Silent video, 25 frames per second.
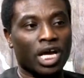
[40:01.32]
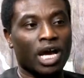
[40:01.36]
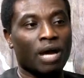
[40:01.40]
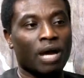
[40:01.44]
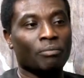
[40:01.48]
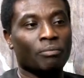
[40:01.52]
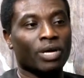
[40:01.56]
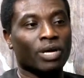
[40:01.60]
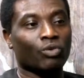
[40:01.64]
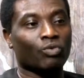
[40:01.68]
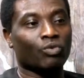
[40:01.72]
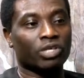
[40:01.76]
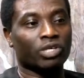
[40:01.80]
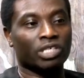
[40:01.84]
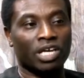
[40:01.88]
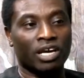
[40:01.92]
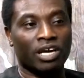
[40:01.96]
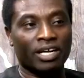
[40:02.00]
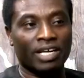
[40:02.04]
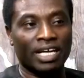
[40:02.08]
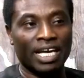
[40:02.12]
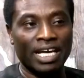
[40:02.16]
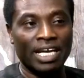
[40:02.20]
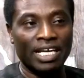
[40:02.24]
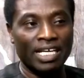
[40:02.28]
chairmen
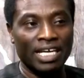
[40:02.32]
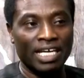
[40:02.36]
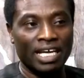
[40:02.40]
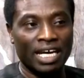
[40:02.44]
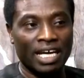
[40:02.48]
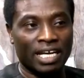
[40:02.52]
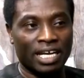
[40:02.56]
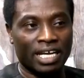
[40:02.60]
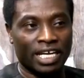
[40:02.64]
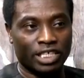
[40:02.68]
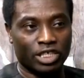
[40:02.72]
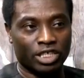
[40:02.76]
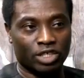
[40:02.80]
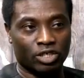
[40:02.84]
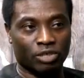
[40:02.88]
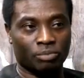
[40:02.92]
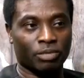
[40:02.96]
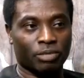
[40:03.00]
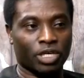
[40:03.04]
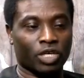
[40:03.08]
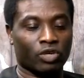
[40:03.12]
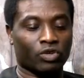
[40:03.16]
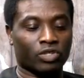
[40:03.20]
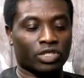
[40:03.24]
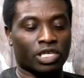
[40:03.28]
without any
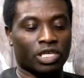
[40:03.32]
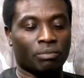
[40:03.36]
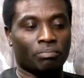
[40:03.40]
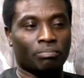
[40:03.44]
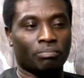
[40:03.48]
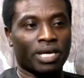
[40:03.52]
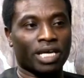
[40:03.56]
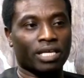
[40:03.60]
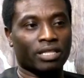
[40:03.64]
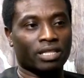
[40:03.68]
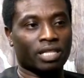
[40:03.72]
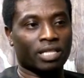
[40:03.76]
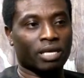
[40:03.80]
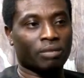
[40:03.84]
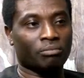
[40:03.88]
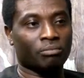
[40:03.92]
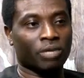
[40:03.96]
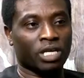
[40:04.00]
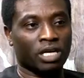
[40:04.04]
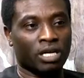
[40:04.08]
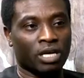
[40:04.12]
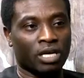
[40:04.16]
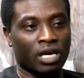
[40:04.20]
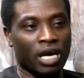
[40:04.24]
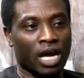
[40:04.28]
election because he picked
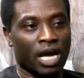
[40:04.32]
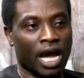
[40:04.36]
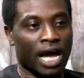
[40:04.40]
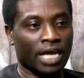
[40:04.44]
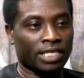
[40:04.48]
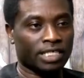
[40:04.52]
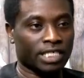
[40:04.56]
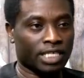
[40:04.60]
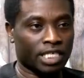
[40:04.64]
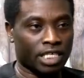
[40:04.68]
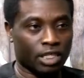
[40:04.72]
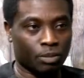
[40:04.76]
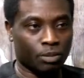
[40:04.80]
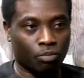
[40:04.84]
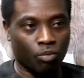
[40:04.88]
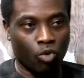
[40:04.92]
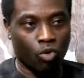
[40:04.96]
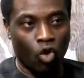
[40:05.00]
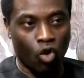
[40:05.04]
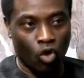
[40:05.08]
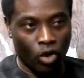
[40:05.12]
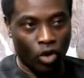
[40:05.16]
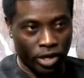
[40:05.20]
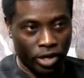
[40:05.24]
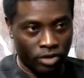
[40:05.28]
them as his
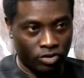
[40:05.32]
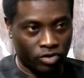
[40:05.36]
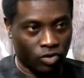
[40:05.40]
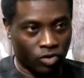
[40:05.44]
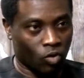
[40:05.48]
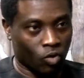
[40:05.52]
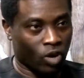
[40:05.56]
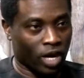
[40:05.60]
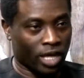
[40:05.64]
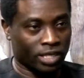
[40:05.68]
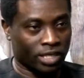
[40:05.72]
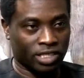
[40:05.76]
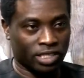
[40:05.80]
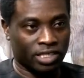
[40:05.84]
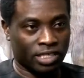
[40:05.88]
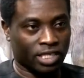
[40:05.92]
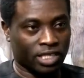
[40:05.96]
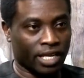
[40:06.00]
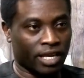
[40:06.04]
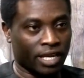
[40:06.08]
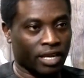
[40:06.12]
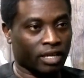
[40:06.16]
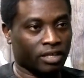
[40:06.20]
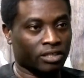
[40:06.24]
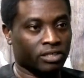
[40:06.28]
boys or as
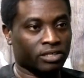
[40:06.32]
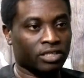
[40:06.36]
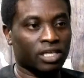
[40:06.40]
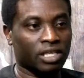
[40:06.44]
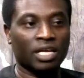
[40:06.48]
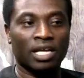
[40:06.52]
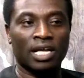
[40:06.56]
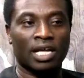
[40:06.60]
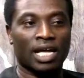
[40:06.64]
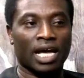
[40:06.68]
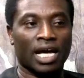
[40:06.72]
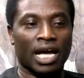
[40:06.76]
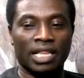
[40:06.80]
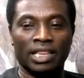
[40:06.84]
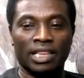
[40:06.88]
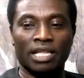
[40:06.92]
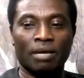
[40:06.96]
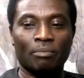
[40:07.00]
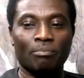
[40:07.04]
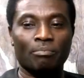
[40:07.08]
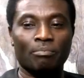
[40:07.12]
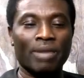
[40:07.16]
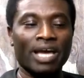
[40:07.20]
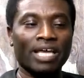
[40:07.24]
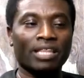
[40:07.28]
his girls,
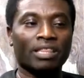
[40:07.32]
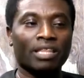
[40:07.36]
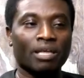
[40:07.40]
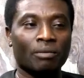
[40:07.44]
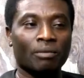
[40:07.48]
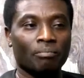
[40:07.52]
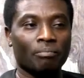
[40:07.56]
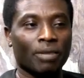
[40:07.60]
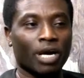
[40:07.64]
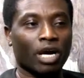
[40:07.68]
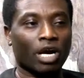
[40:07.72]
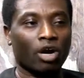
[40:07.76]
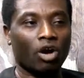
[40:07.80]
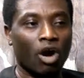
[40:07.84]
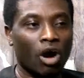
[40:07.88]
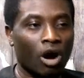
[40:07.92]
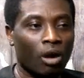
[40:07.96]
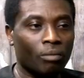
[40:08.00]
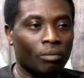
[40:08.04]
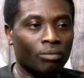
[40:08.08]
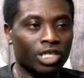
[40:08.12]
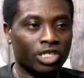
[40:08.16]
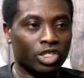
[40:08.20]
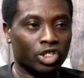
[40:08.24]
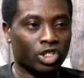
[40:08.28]
and then make them
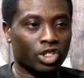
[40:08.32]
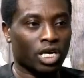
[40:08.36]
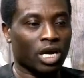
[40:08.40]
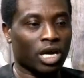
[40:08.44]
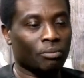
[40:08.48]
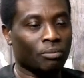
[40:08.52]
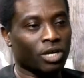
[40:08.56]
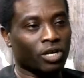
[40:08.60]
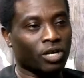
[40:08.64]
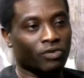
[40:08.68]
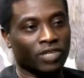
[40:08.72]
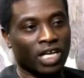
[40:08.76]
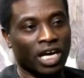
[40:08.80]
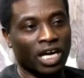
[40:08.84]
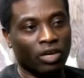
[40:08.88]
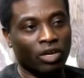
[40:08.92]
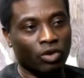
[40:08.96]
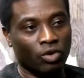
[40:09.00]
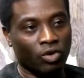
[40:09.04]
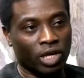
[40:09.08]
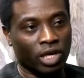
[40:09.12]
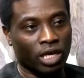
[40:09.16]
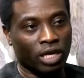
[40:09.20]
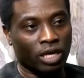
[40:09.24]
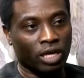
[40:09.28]
become the chairman of that
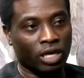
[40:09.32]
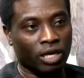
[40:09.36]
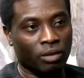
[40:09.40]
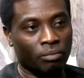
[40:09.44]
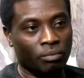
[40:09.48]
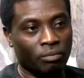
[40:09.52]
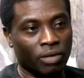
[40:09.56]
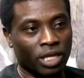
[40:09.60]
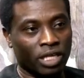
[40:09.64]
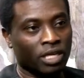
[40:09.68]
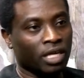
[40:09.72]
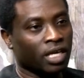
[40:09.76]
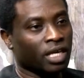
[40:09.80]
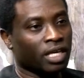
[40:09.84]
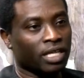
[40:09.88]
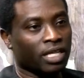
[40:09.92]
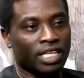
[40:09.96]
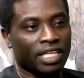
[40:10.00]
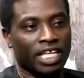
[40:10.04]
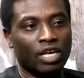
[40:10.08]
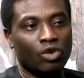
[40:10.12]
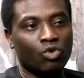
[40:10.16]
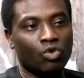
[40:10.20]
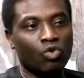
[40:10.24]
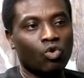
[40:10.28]
local government.
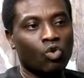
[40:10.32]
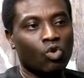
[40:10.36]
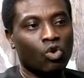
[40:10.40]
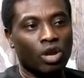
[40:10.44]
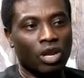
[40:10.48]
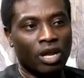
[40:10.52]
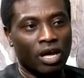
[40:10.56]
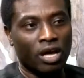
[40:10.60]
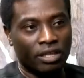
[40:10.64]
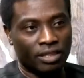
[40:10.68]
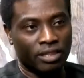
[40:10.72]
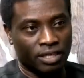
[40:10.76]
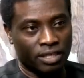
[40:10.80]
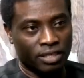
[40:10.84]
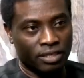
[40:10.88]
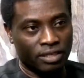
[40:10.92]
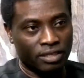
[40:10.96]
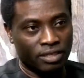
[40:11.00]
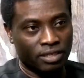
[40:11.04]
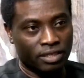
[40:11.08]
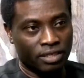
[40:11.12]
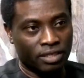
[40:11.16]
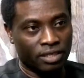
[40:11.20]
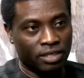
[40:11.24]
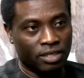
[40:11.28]
They know nothing.